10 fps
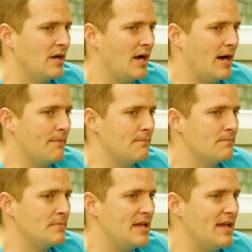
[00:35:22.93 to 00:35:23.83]
Um,
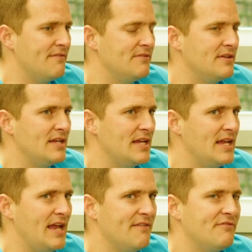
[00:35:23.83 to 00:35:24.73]
if,
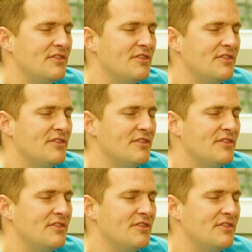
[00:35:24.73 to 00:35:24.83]
if